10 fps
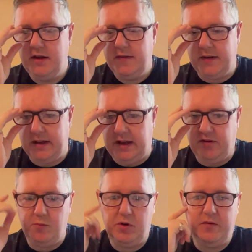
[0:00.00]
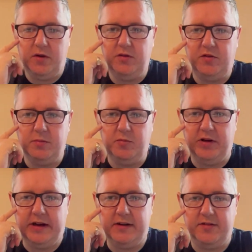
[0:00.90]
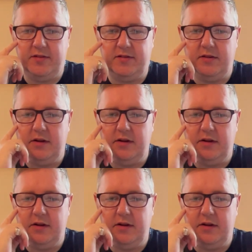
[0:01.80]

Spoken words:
that it isn't one of those subjects